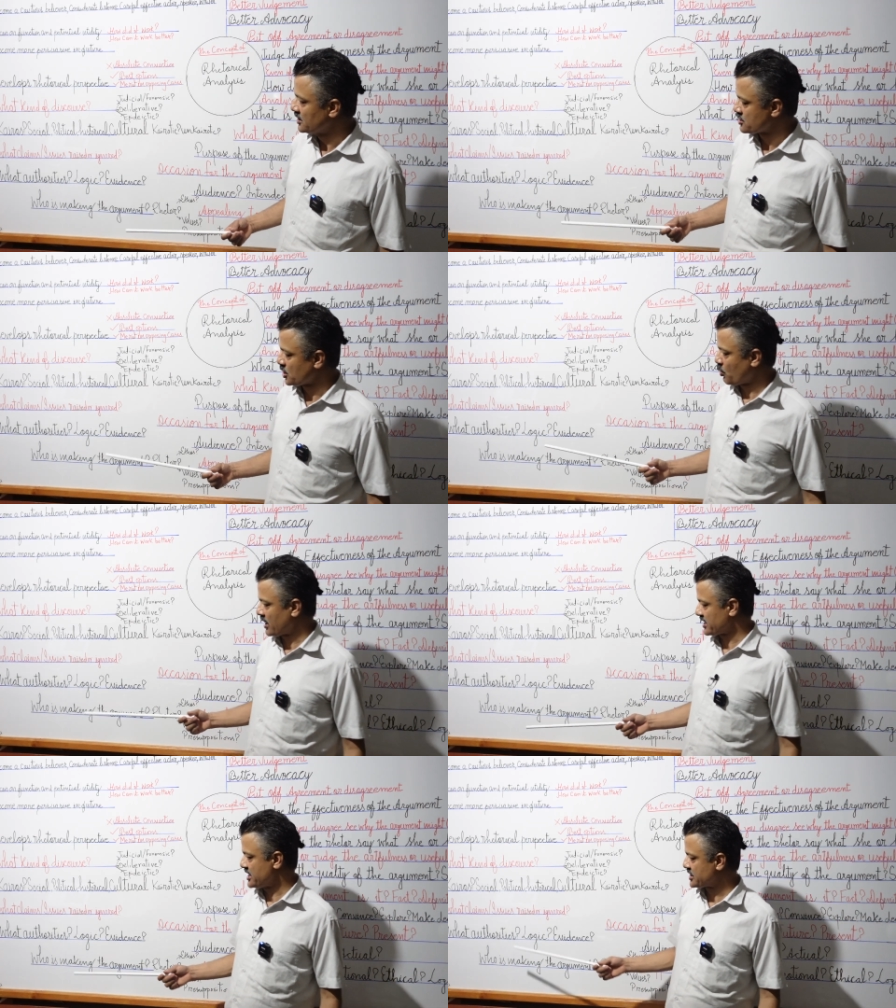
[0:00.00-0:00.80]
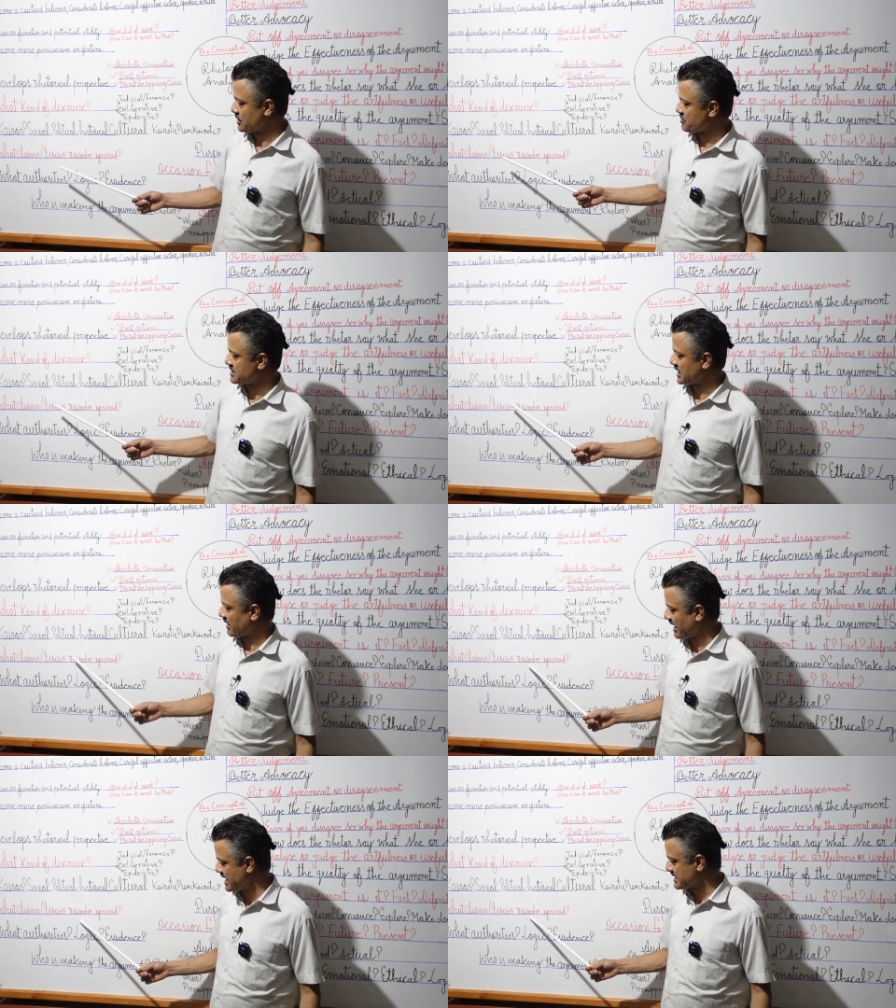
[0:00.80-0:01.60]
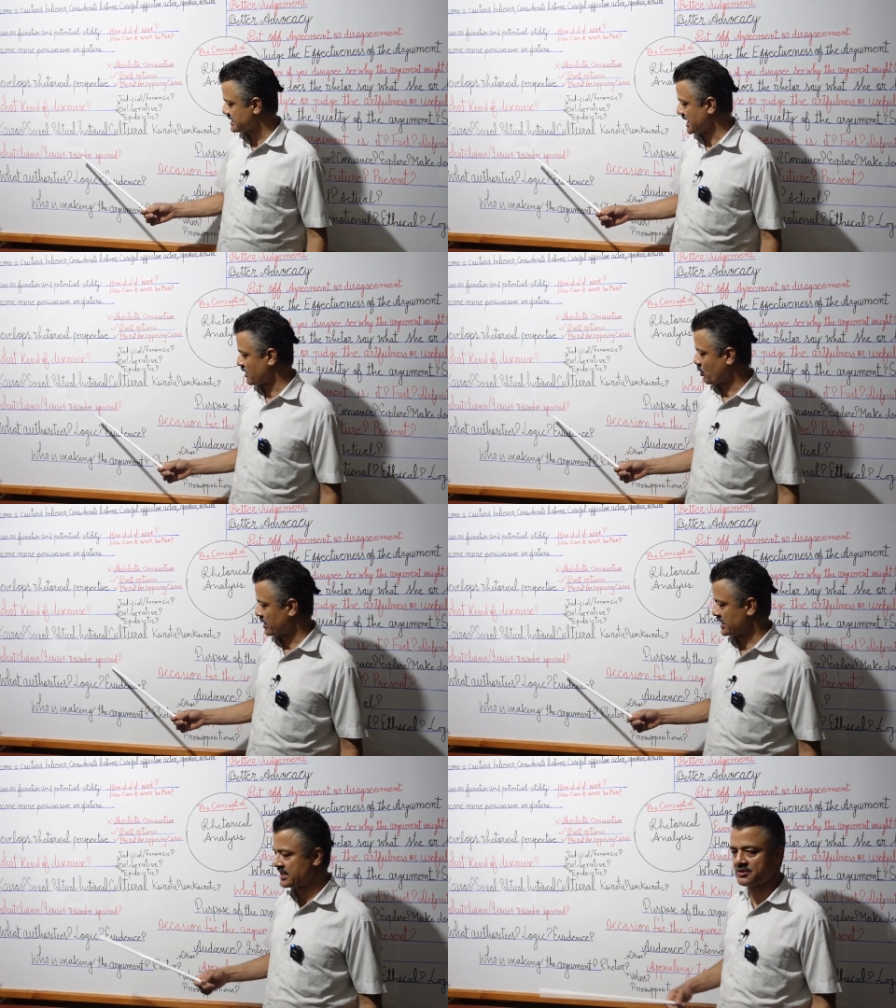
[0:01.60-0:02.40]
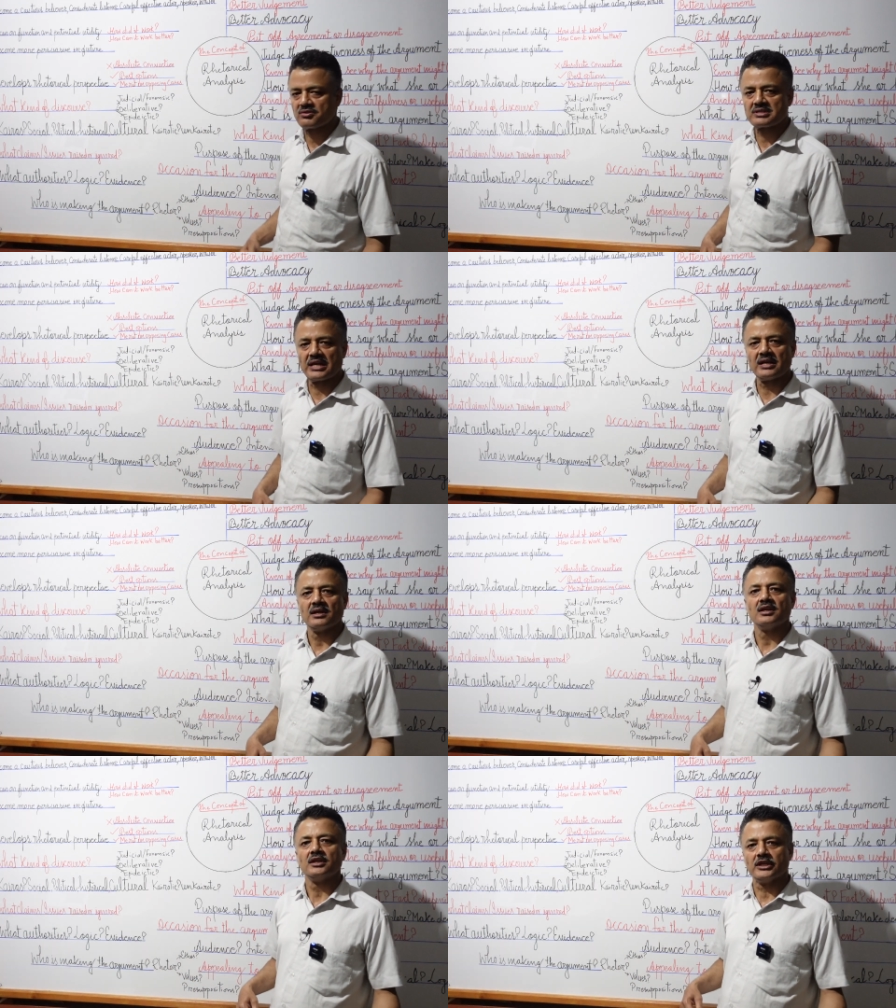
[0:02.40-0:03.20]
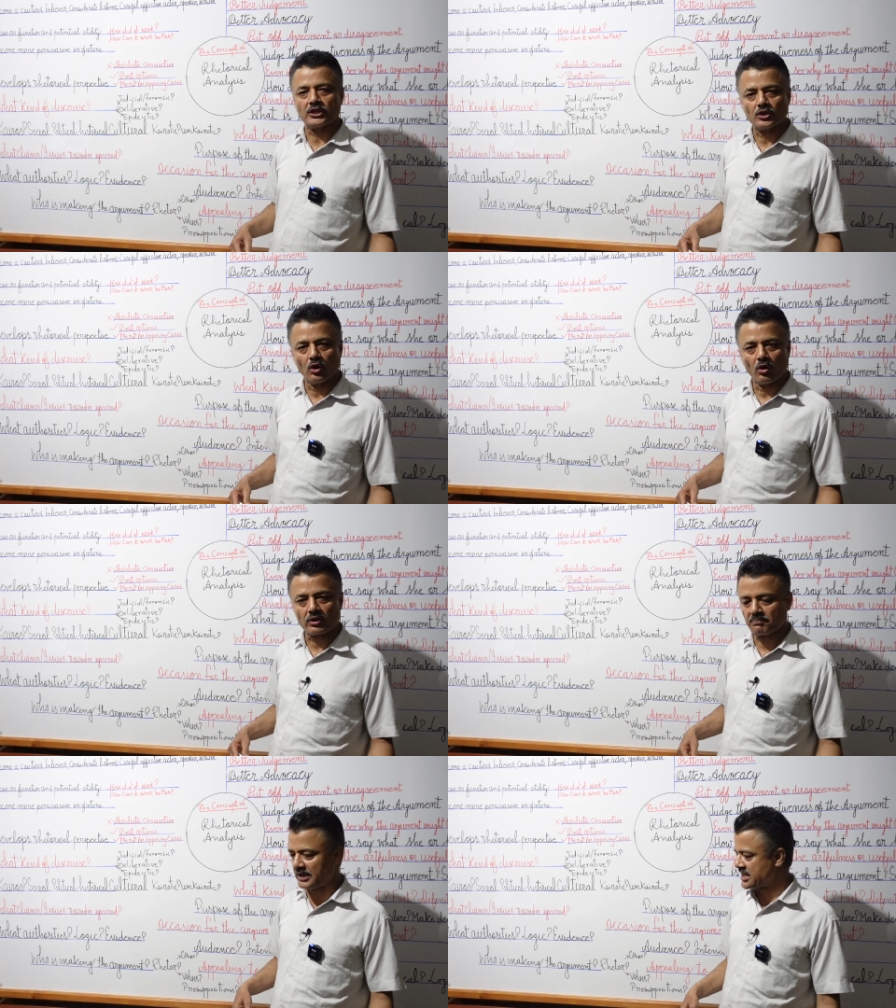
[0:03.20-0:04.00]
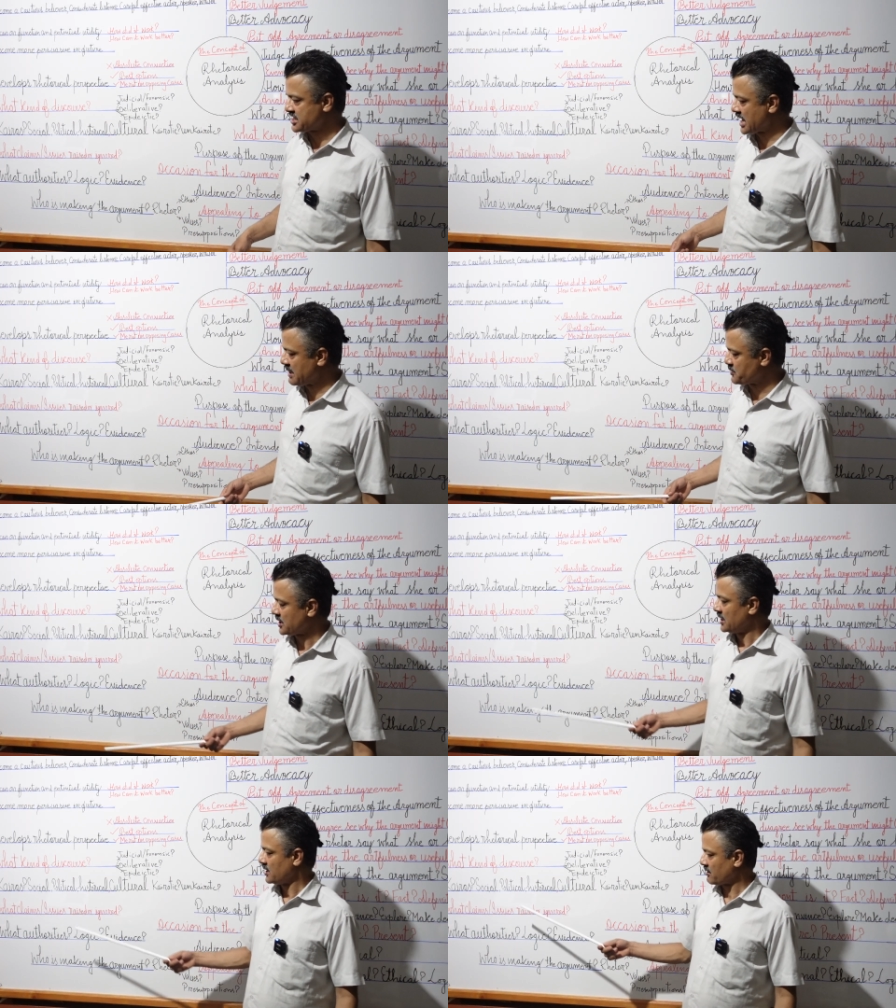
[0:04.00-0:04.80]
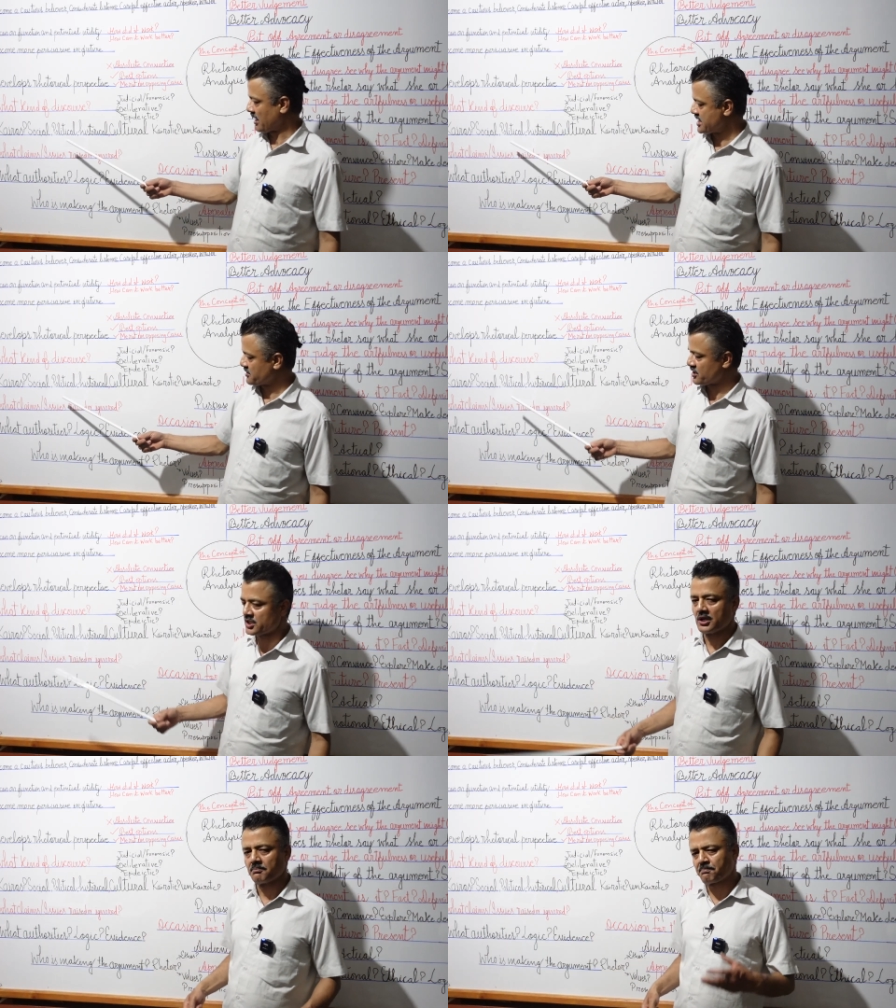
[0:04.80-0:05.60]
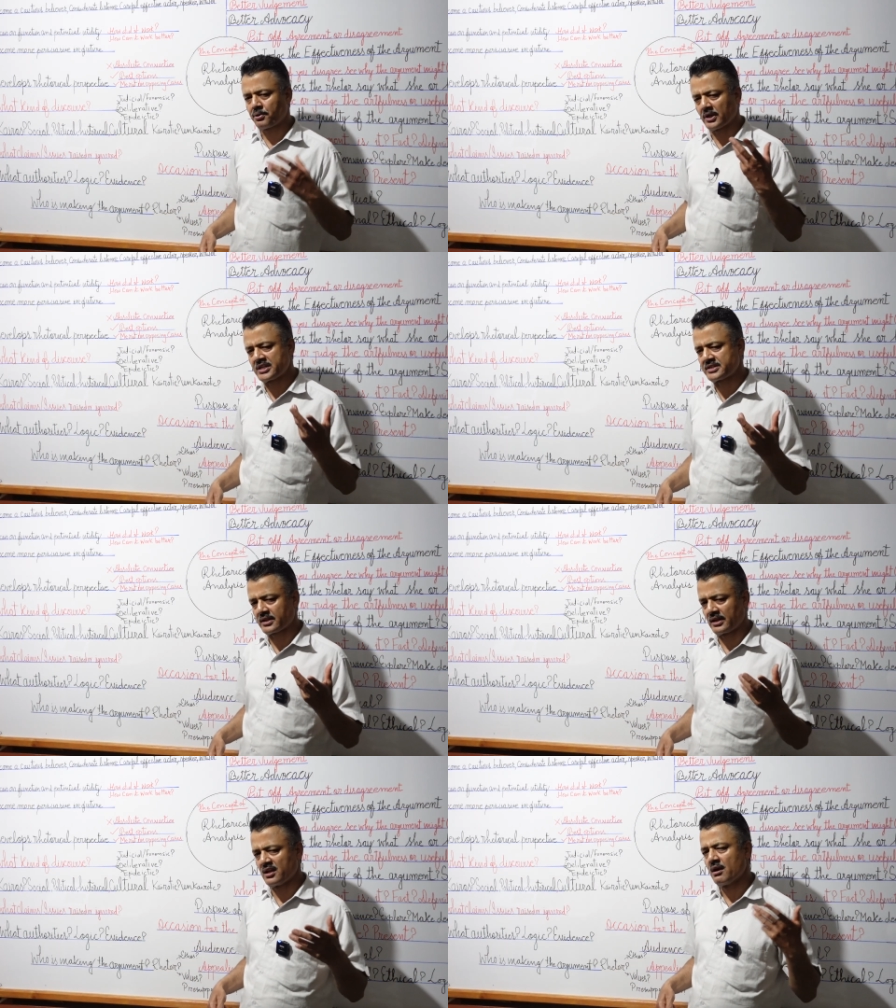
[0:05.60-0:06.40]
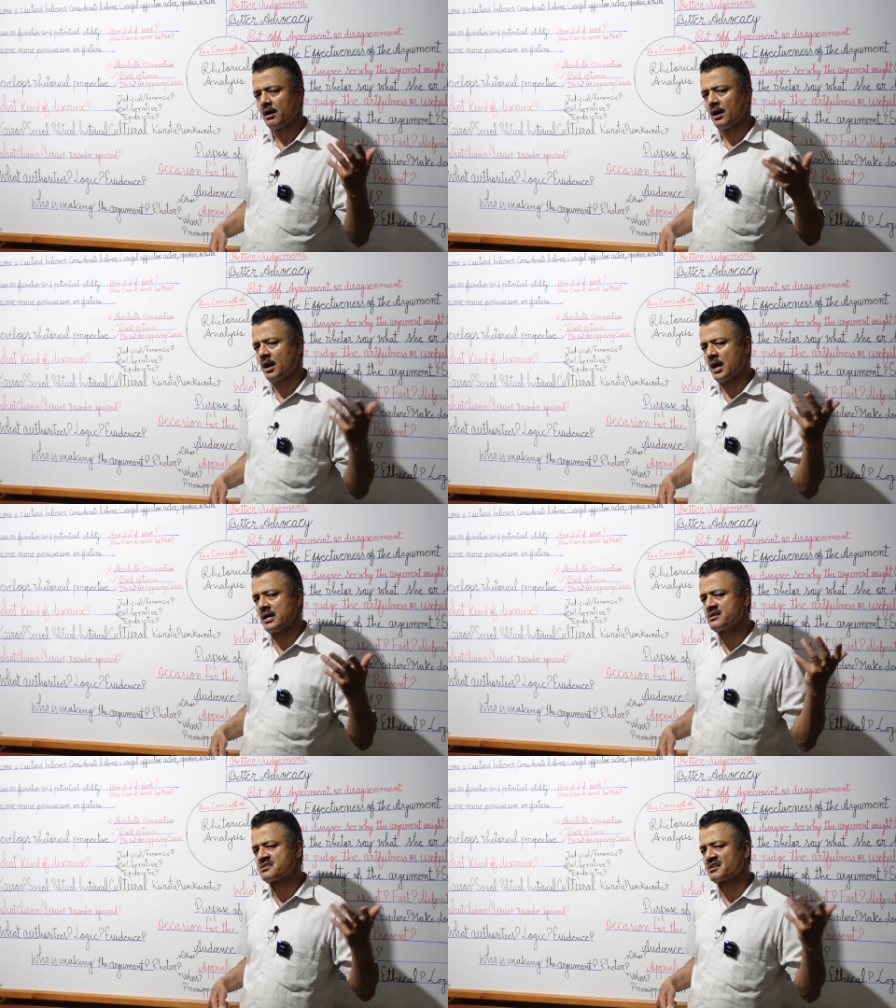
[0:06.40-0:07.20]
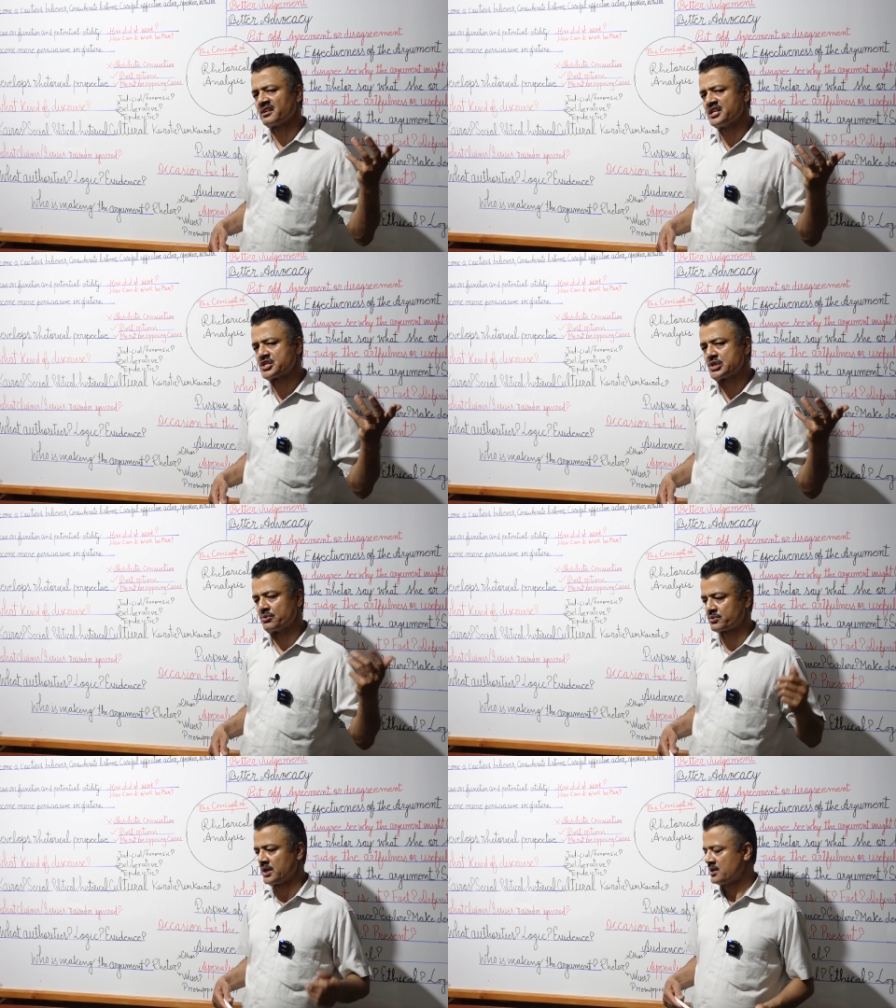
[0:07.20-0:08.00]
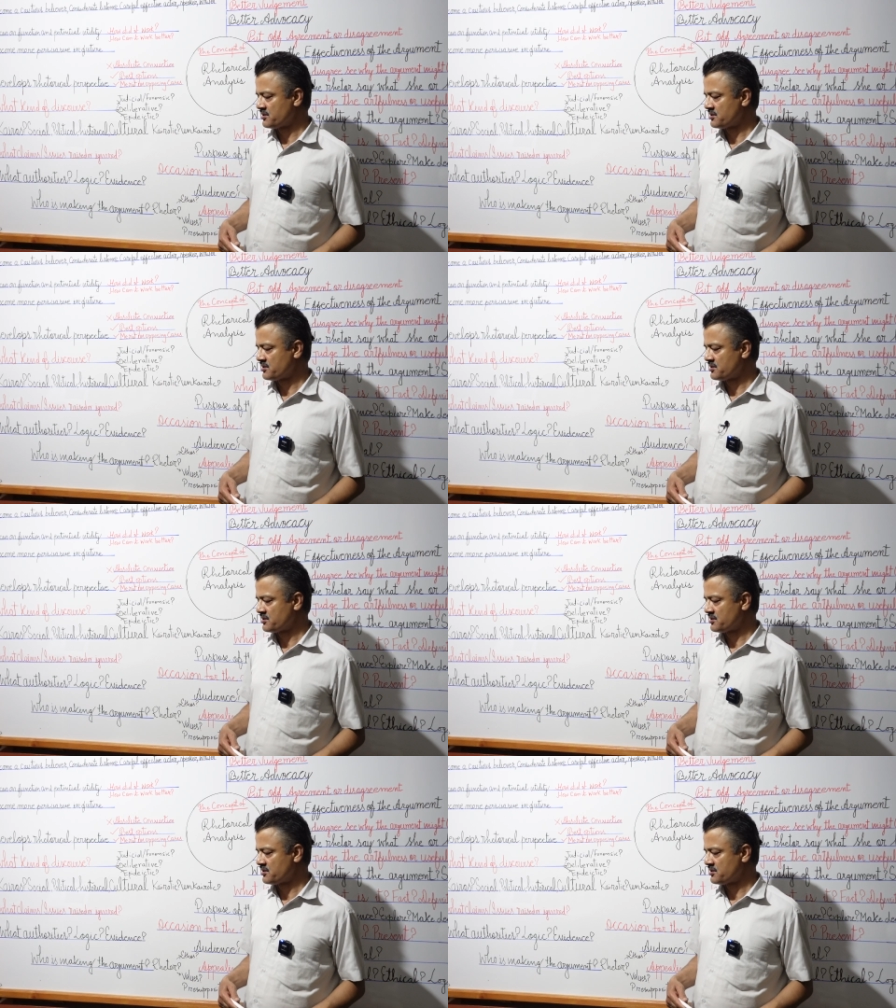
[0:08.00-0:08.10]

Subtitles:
So what issues they raise and what issues they ignore. Many times writers politically hide certain issues.